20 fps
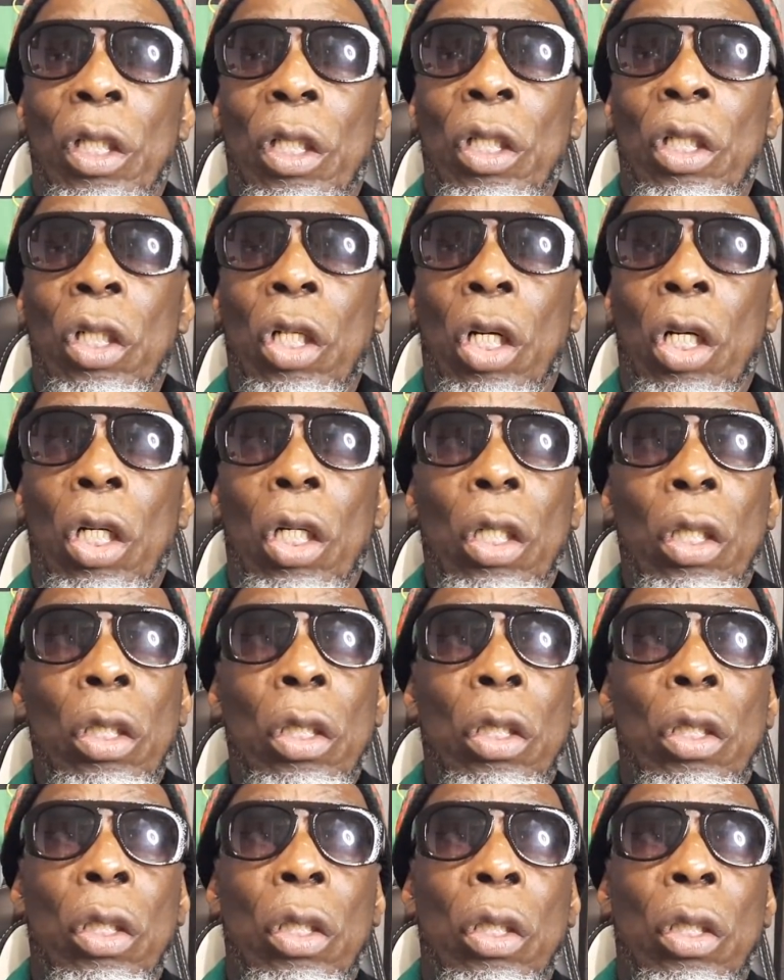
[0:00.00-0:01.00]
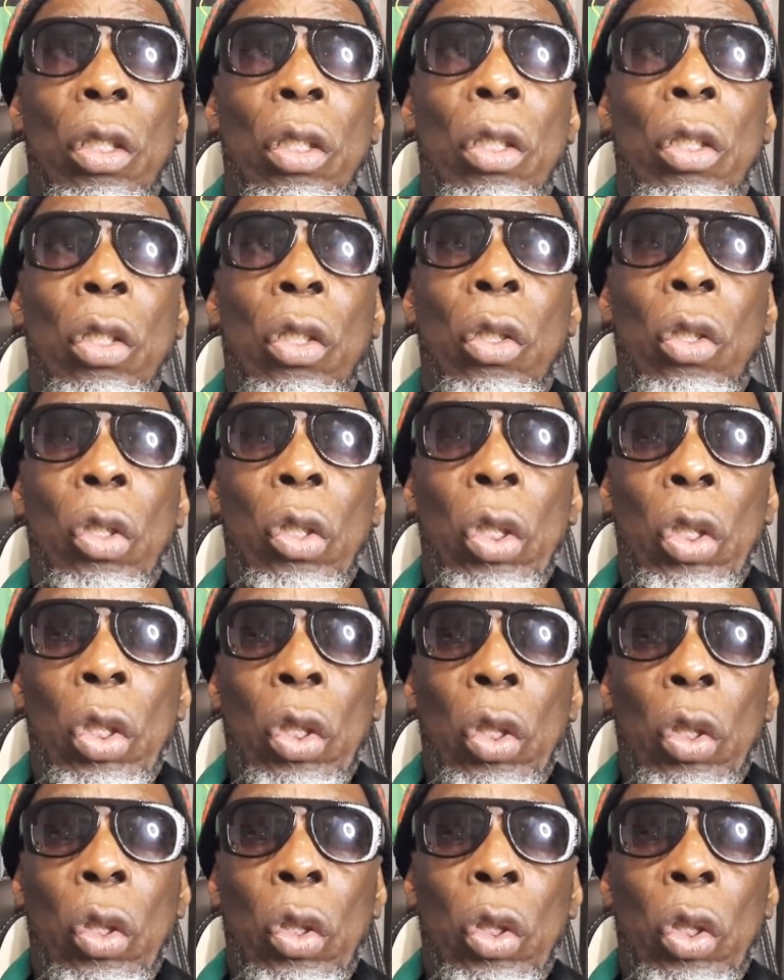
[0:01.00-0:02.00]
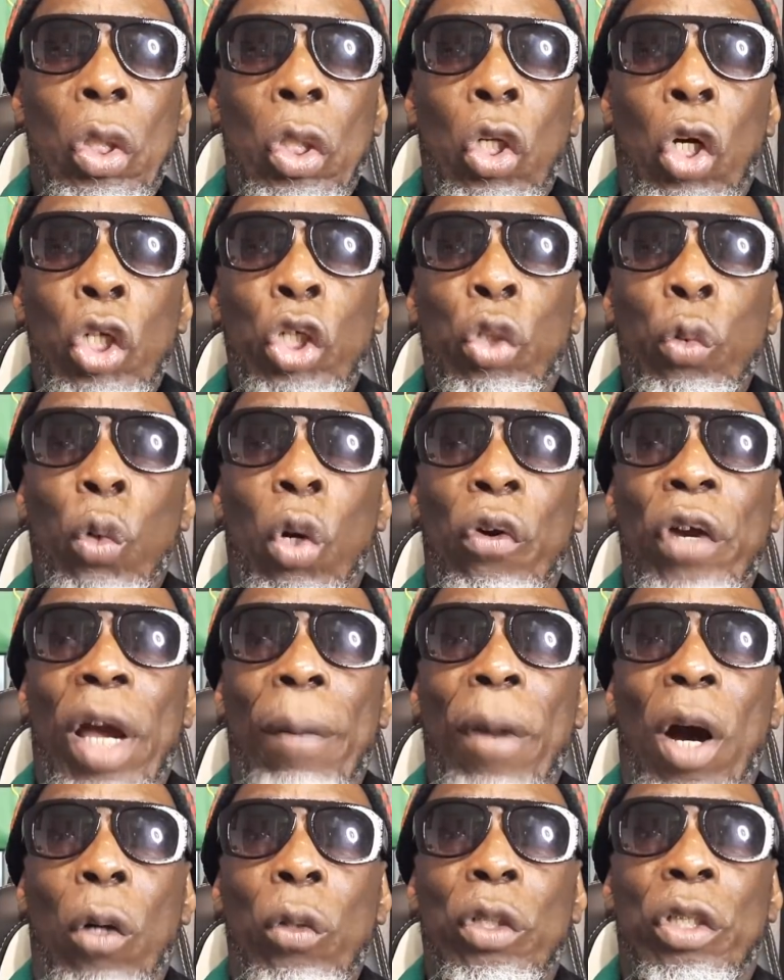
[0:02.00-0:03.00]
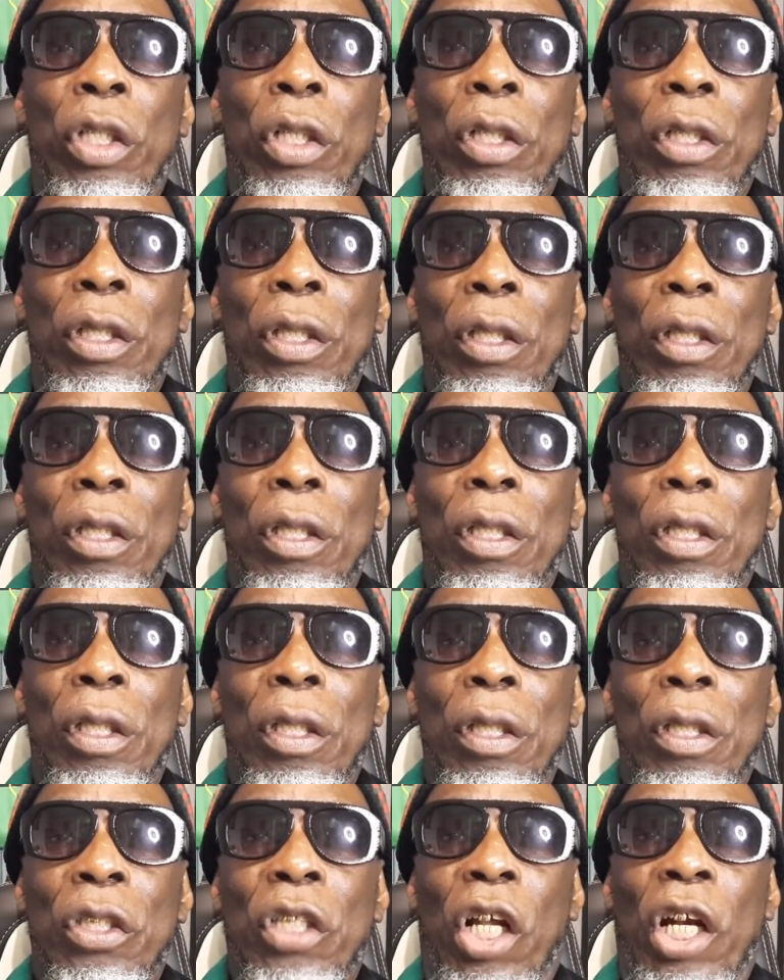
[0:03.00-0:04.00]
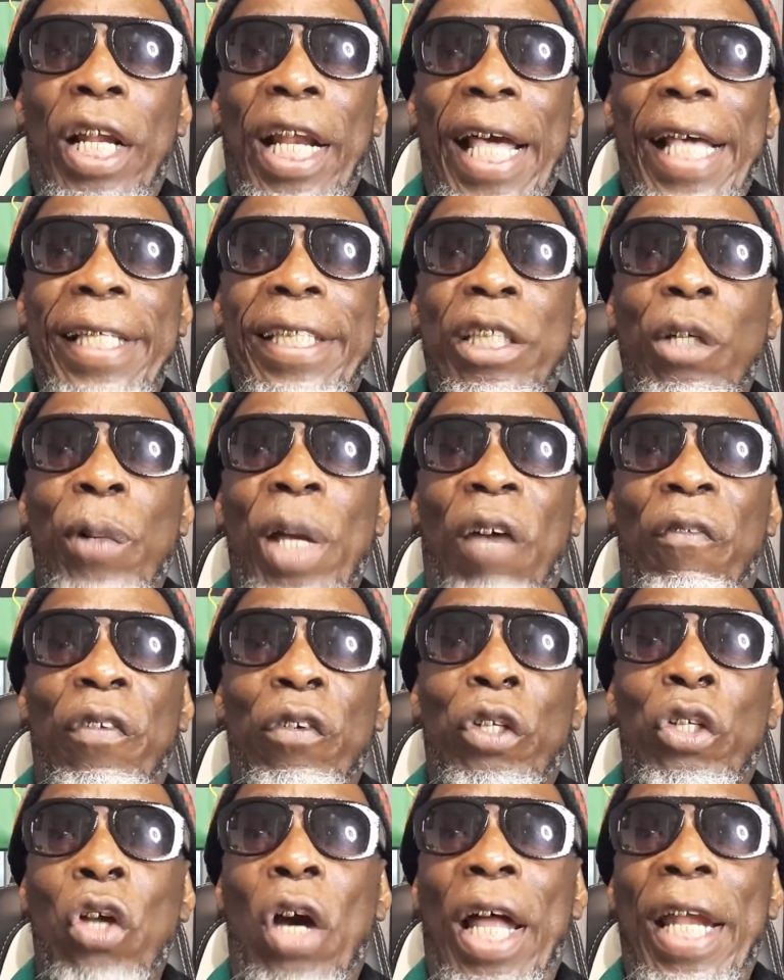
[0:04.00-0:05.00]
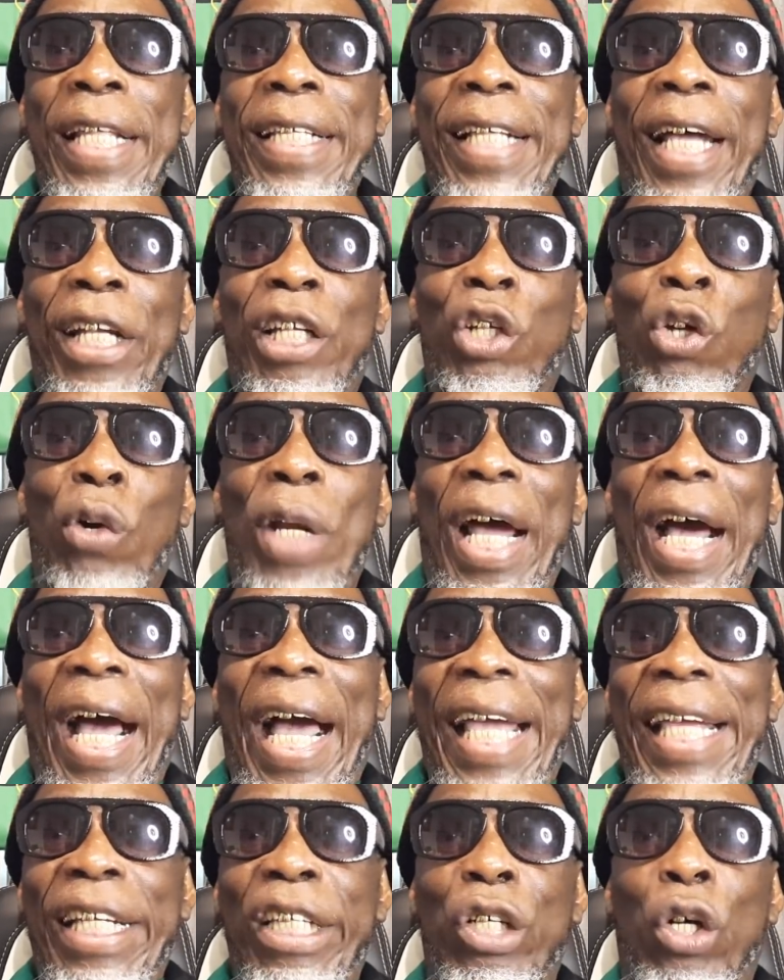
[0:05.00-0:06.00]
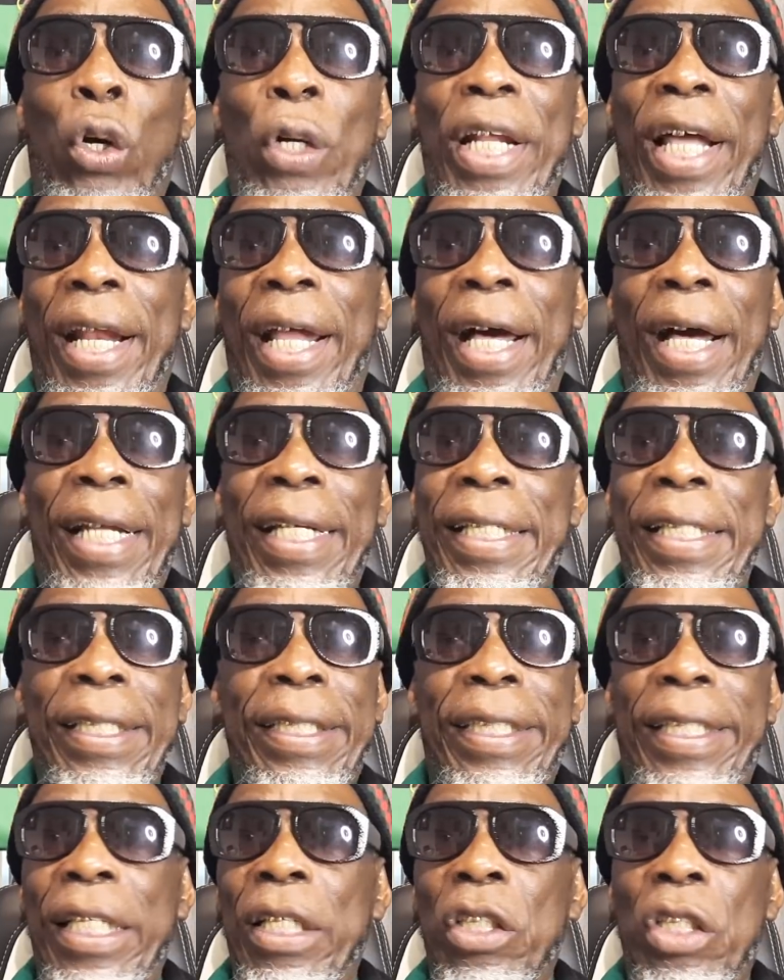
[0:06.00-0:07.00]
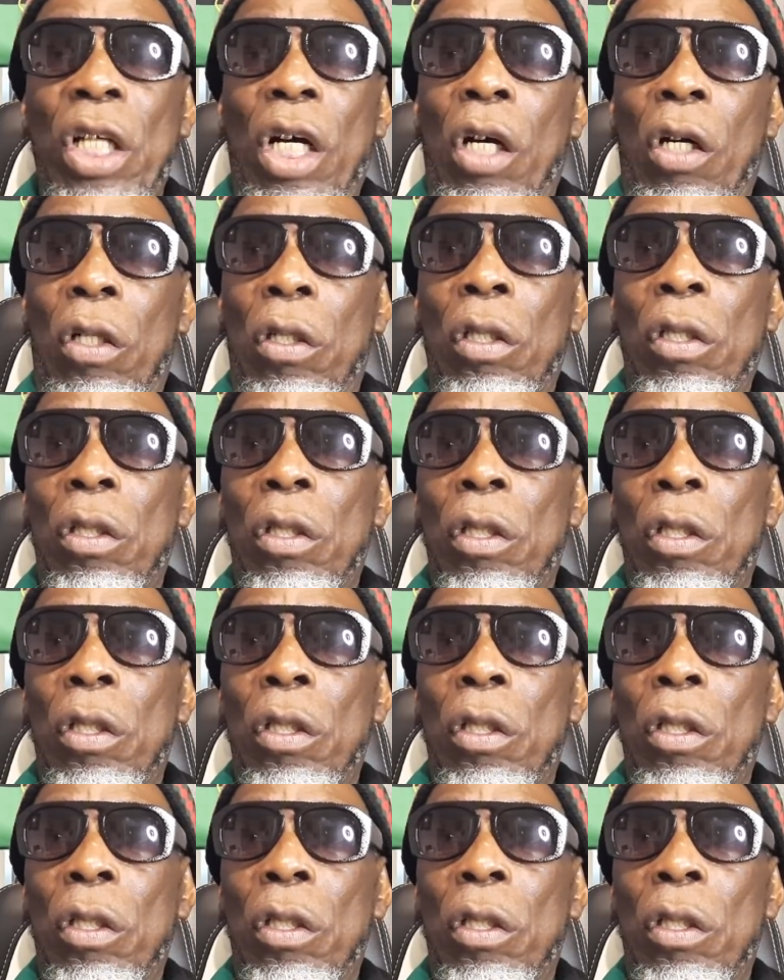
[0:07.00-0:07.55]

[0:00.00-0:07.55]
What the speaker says: No, nothing to worry about. So I don't like say we have to die Lizard Town and hide gun and all these things. No.